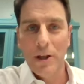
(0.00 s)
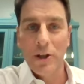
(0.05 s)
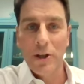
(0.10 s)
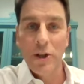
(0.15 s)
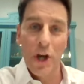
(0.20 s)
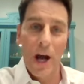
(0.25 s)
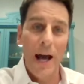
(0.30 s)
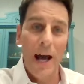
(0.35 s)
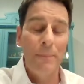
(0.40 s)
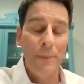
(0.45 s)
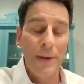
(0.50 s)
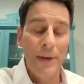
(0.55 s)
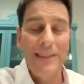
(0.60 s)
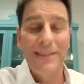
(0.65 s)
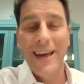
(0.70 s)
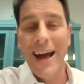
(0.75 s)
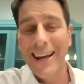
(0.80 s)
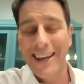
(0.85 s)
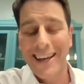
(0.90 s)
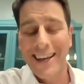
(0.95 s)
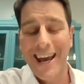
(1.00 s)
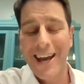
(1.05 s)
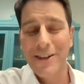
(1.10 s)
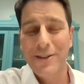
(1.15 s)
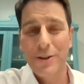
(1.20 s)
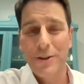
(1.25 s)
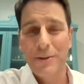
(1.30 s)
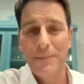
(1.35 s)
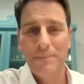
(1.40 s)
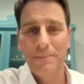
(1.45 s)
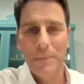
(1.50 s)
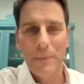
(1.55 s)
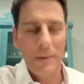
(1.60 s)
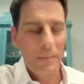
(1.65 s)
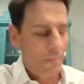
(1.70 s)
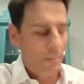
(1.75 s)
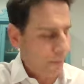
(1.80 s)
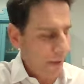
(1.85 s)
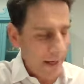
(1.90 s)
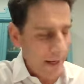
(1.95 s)
John beat that cancer,
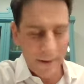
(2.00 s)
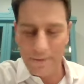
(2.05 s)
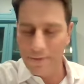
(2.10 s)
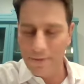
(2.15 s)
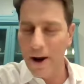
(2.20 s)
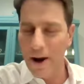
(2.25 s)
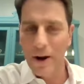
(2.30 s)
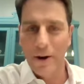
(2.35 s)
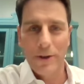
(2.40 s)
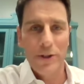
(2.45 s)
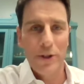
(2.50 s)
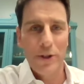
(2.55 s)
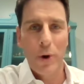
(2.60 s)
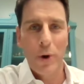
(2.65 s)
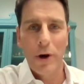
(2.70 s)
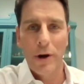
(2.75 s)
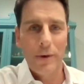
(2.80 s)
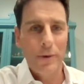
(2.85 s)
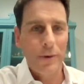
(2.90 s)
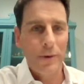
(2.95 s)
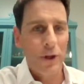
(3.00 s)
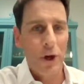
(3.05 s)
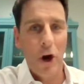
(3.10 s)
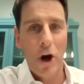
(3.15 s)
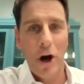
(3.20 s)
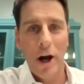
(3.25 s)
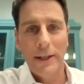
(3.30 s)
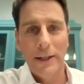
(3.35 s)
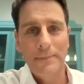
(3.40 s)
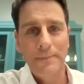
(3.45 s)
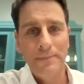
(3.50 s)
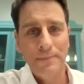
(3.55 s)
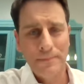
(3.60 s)
beat it fair and square, and it was gone.